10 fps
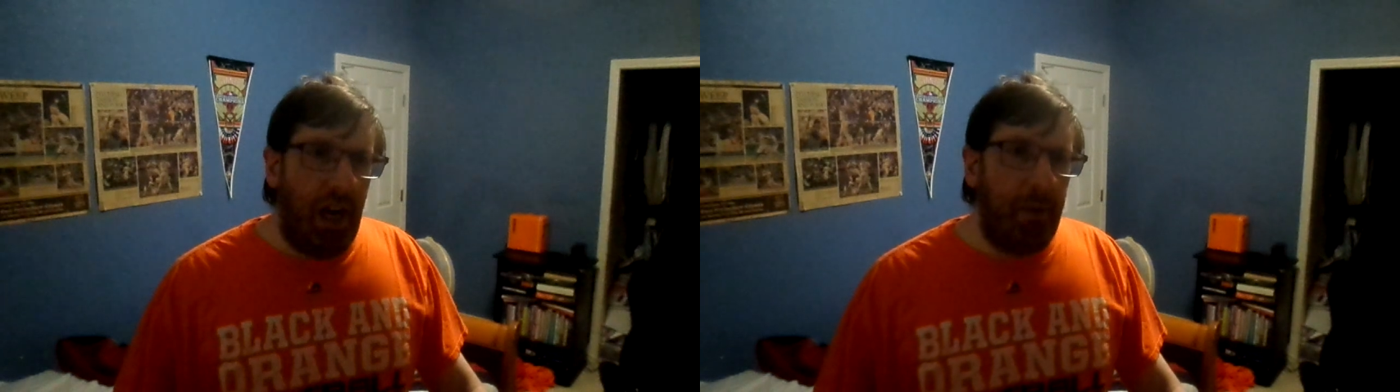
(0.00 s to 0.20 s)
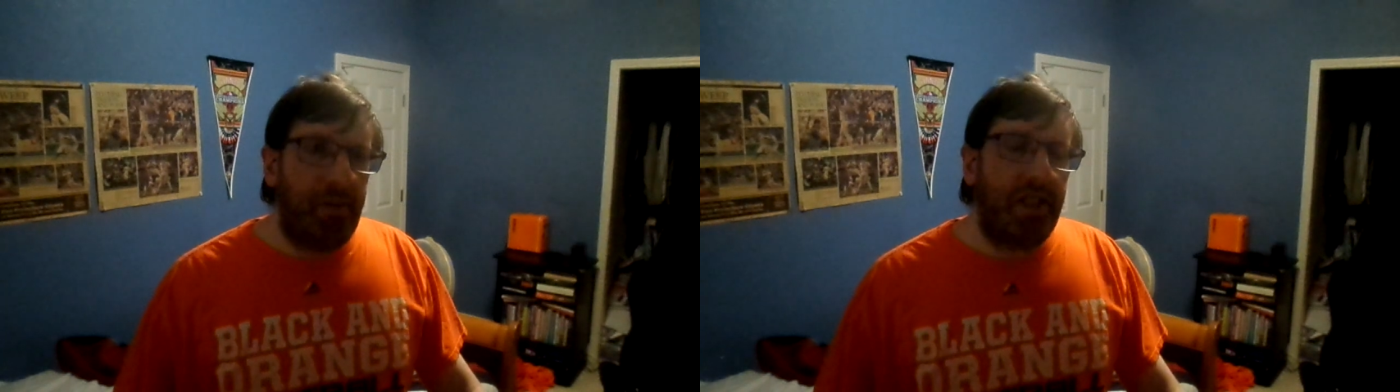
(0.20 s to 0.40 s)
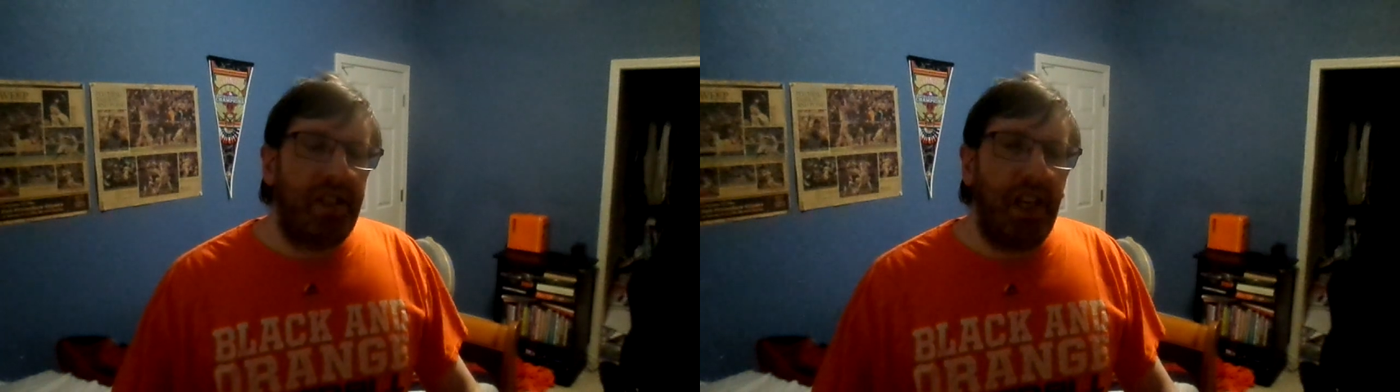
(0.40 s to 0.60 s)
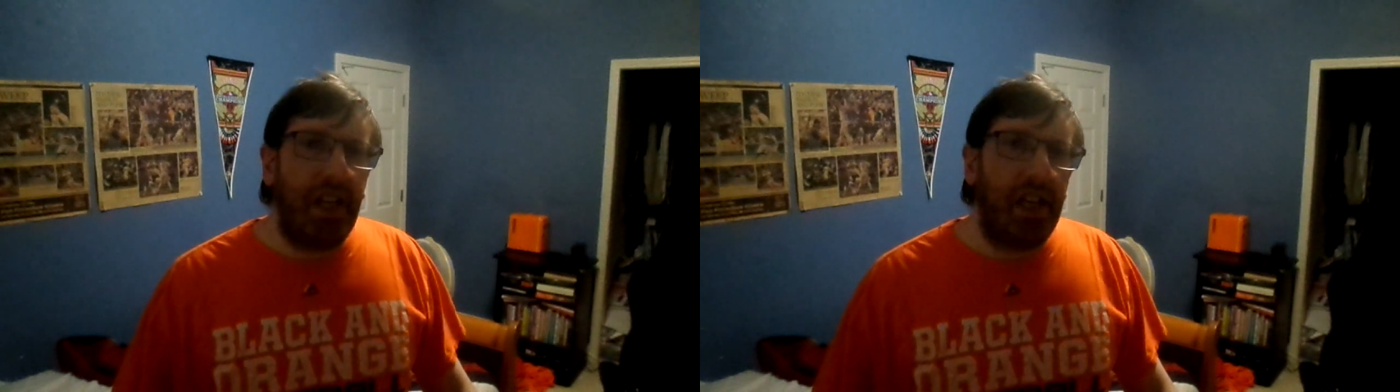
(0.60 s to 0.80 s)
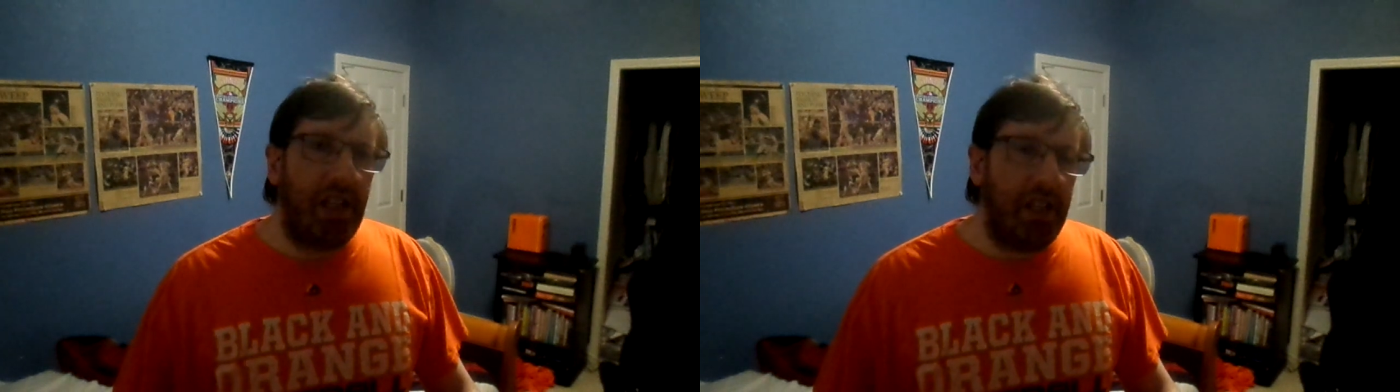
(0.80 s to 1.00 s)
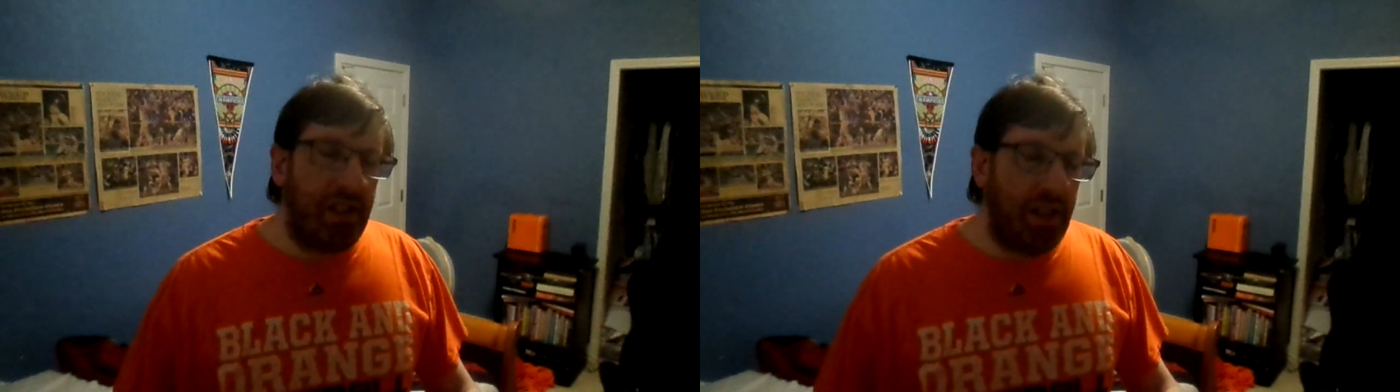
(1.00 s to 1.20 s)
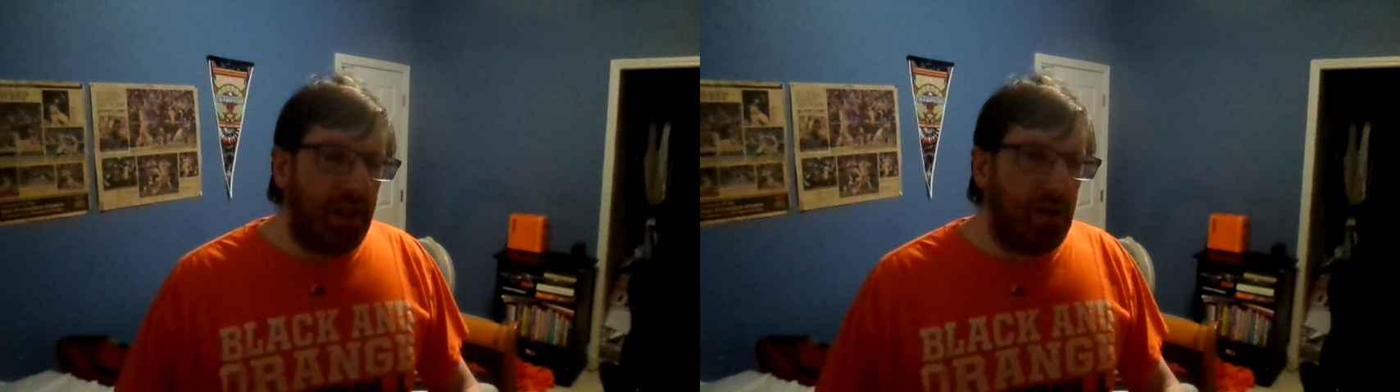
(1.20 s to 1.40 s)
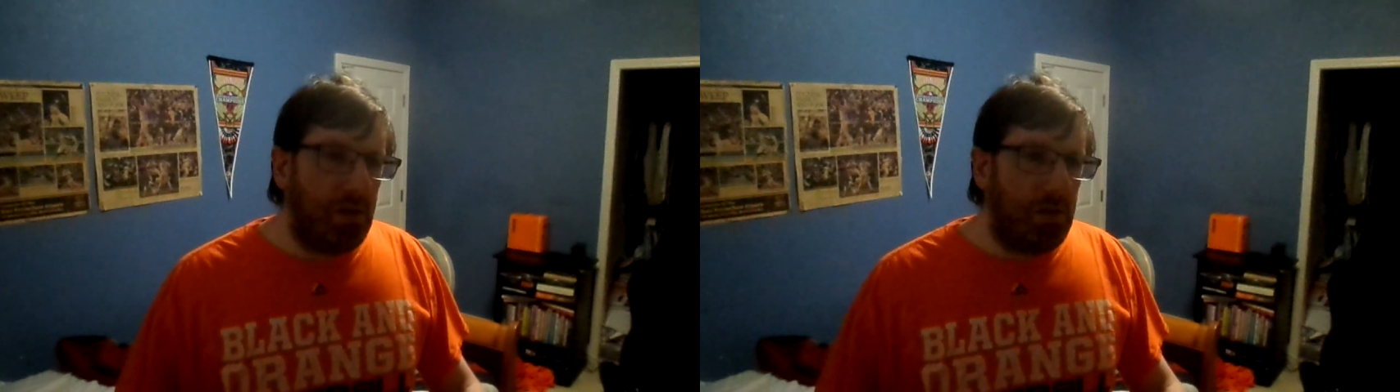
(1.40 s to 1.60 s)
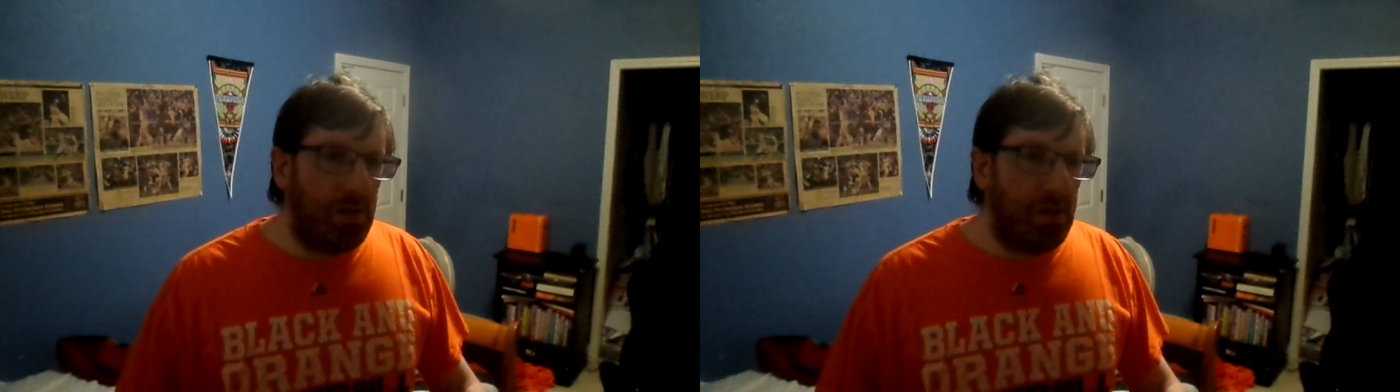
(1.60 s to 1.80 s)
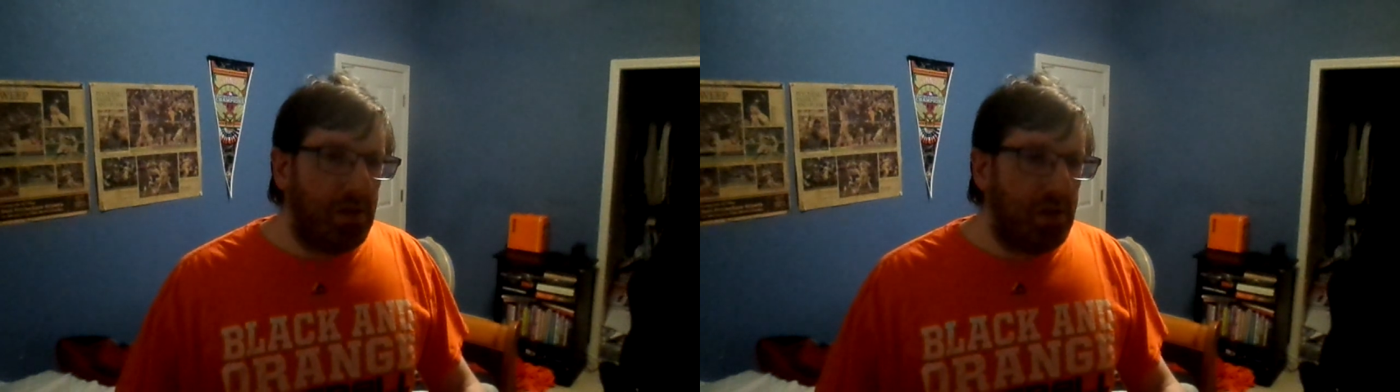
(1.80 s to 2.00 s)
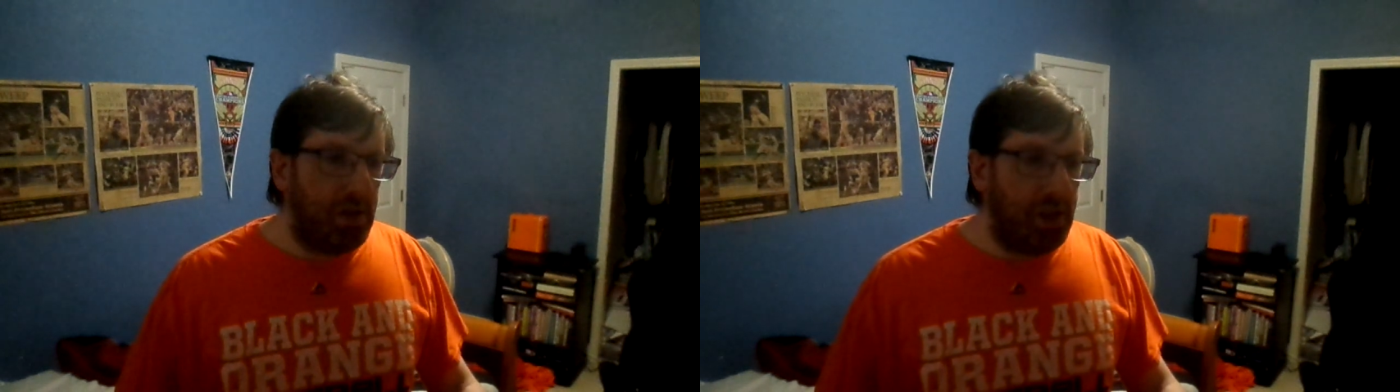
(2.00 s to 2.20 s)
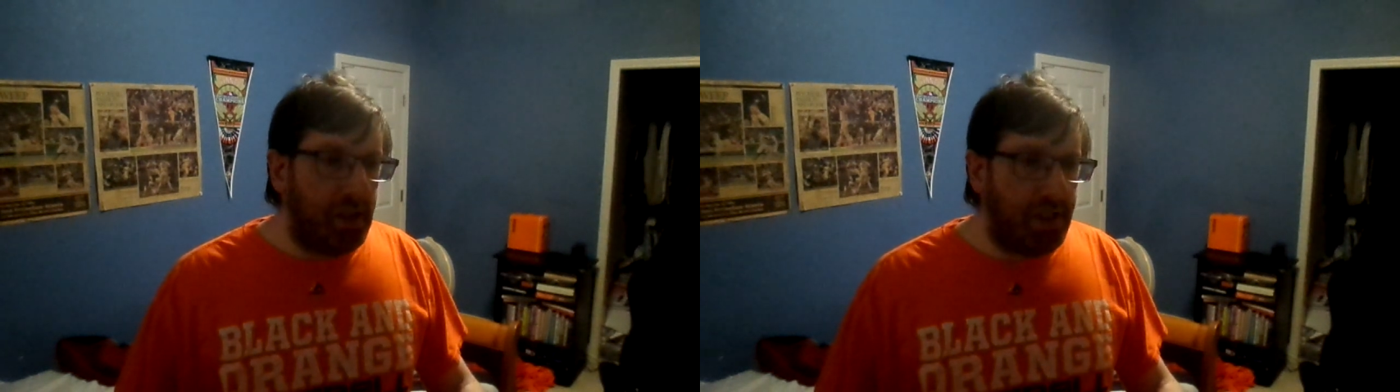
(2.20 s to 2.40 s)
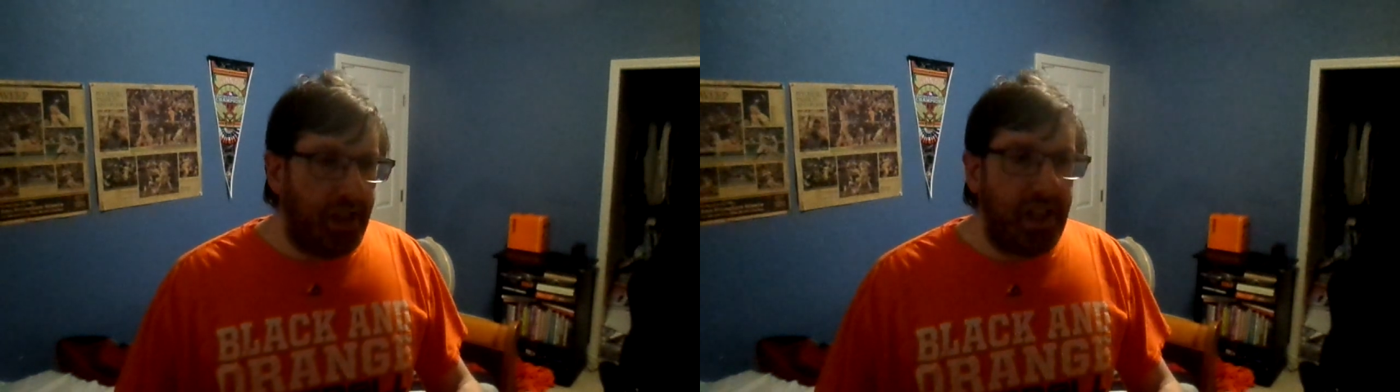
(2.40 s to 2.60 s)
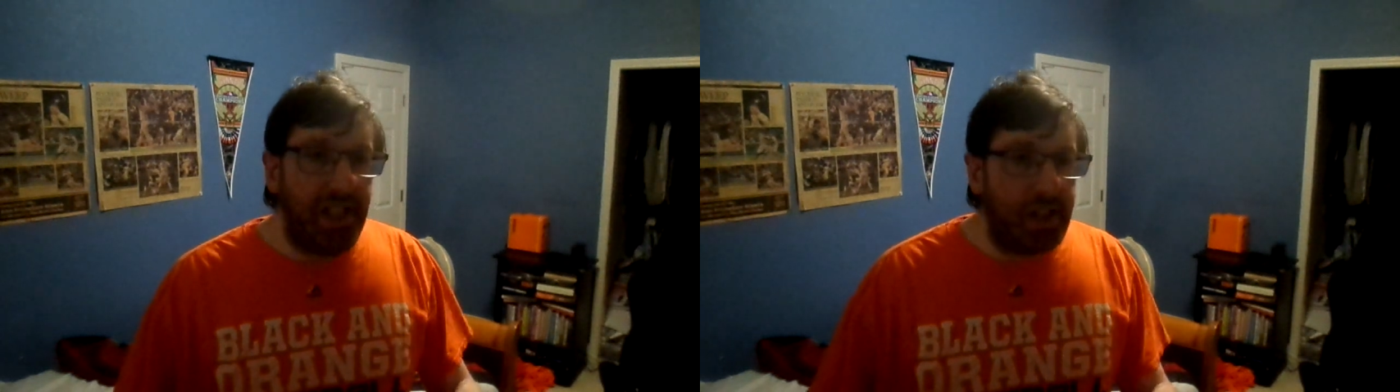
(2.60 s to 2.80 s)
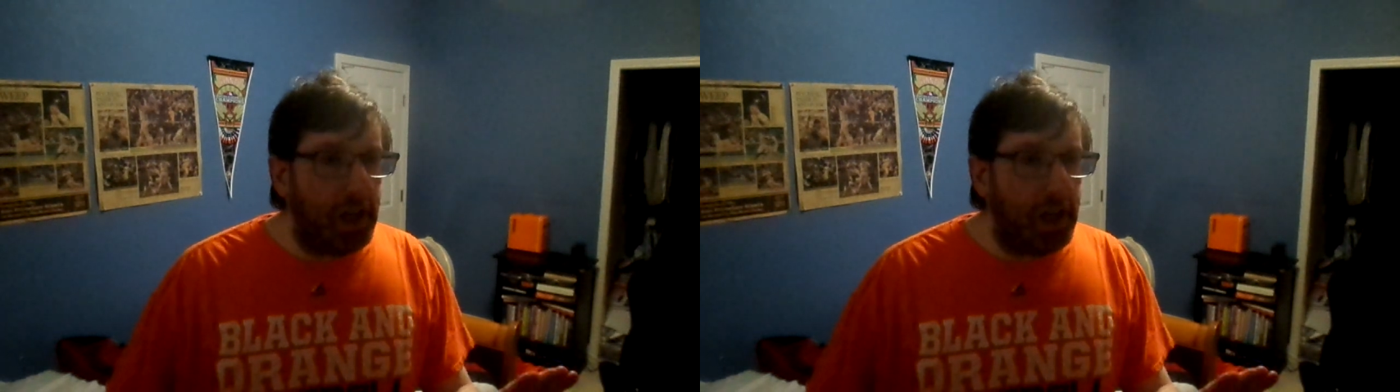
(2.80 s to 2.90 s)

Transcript: I'm just saying, you know, it's